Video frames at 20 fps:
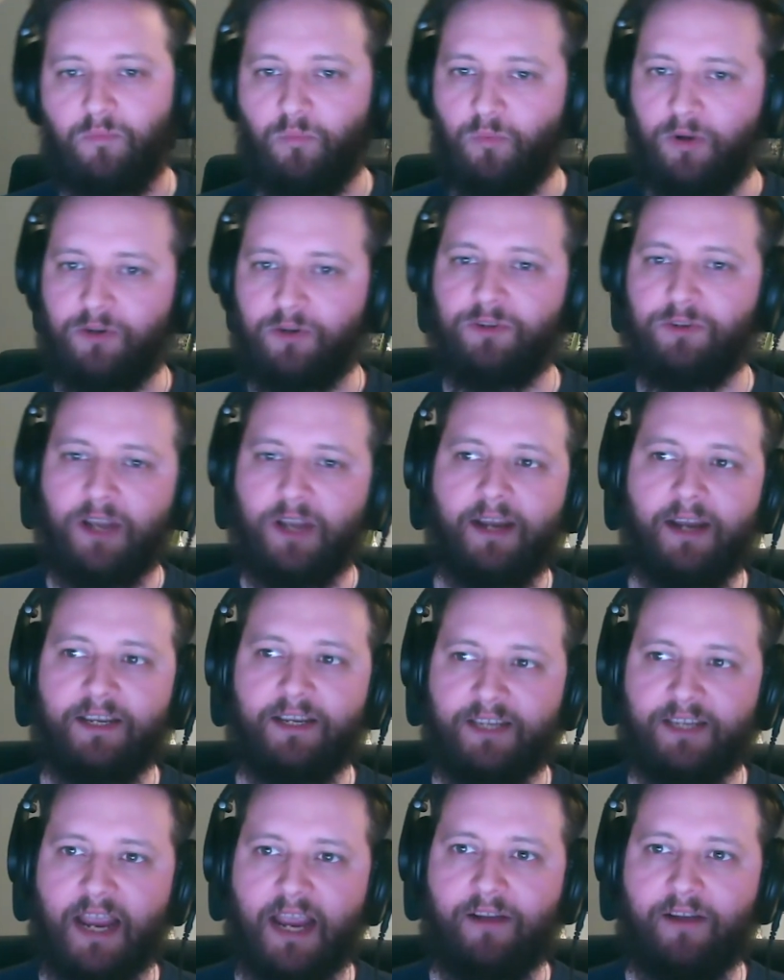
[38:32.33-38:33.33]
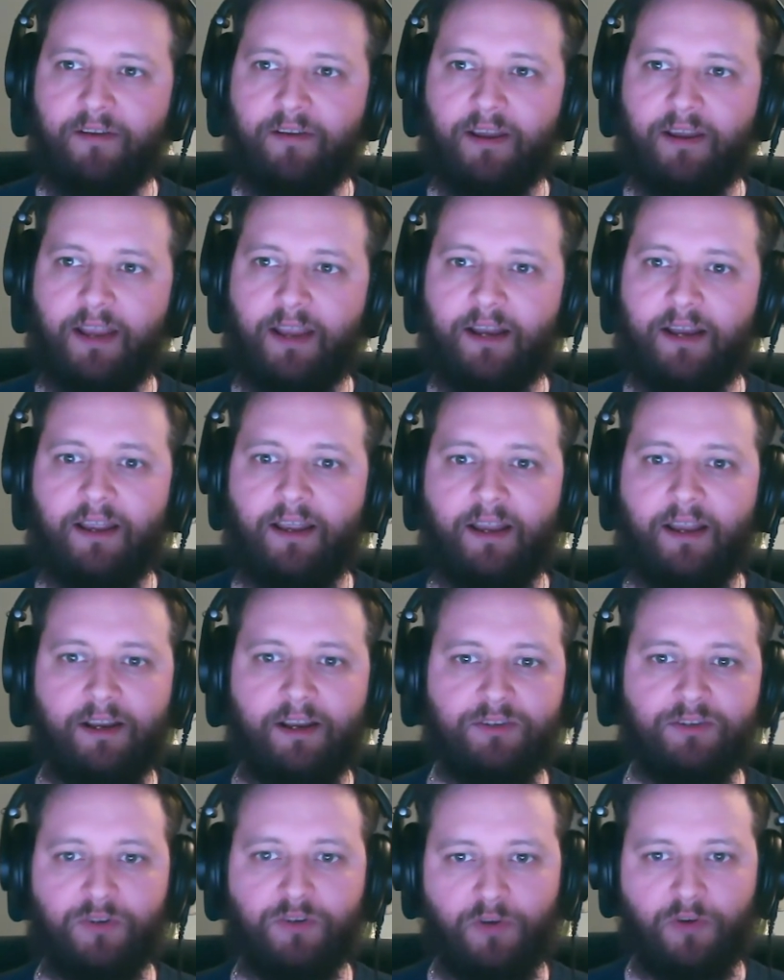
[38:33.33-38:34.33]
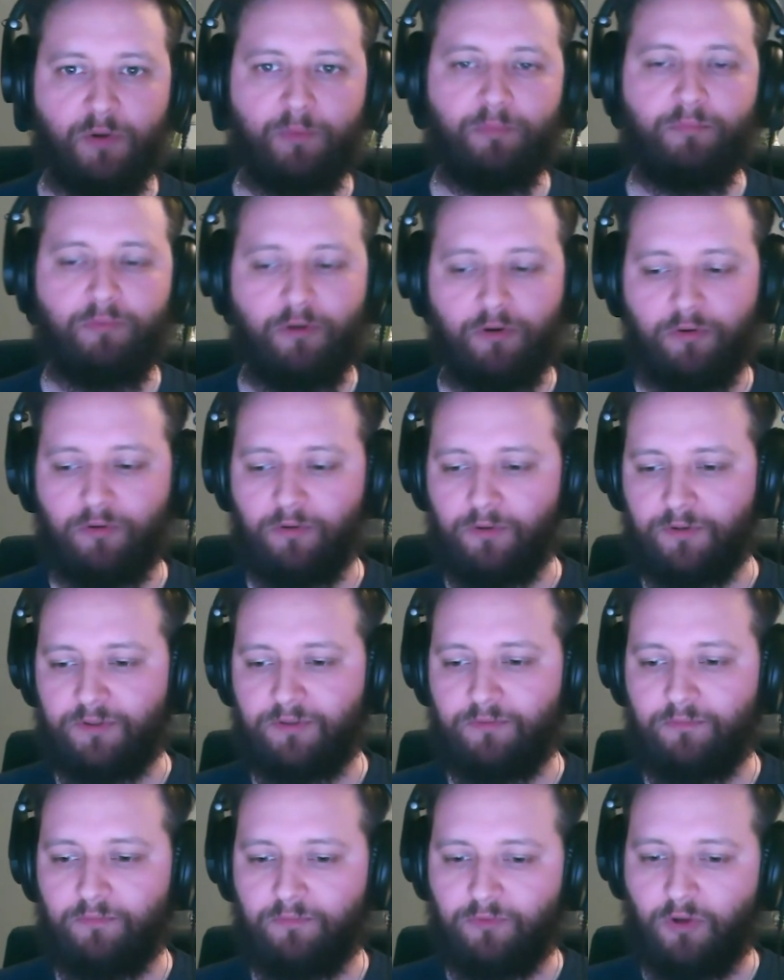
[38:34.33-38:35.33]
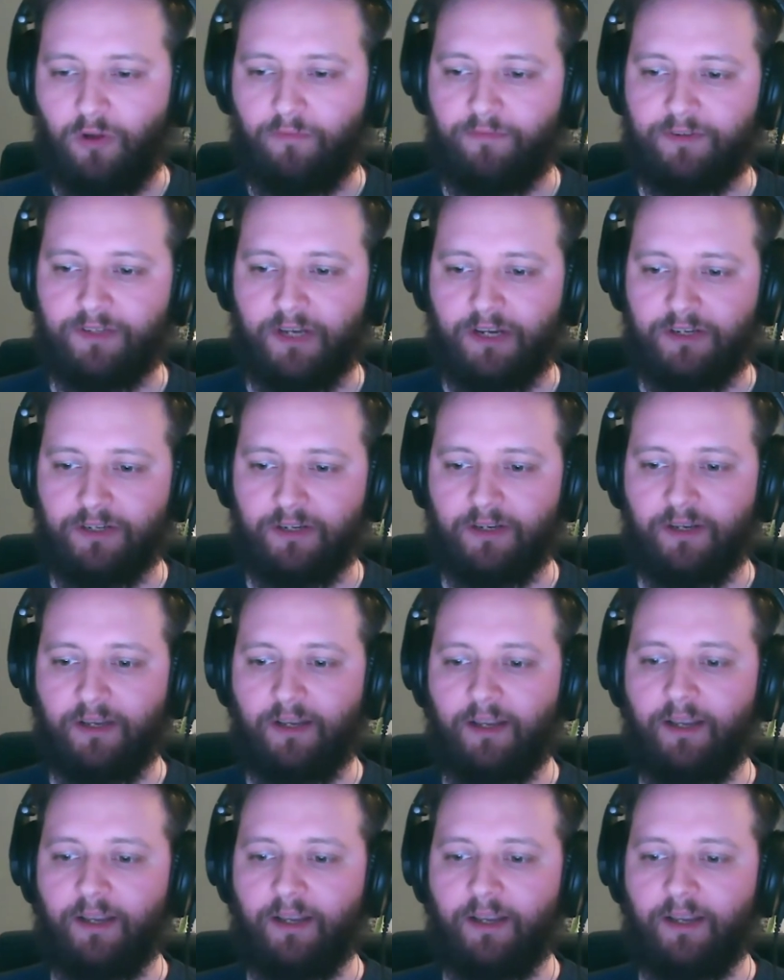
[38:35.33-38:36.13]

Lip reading: which was kind of scary in a sort of open protocols conversation.